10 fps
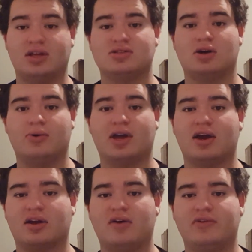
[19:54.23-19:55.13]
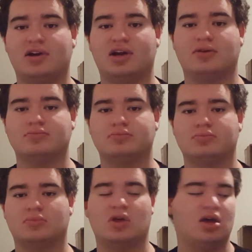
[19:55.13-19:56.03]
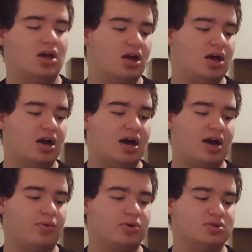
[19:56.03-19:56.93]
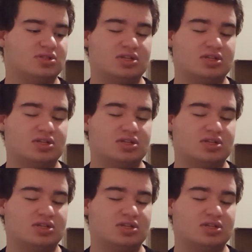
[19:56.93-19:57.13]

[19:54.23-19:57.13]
But that's all we got to cover today. I